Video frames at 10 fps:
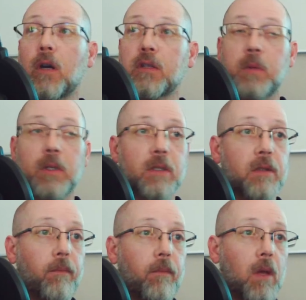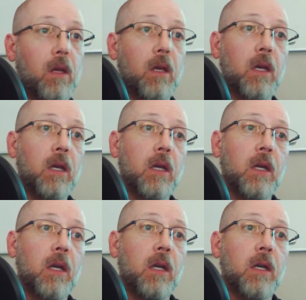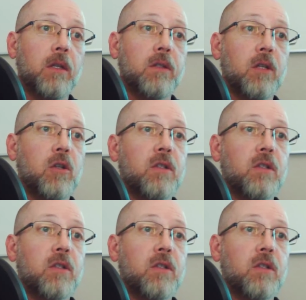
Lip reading: their husbands. Such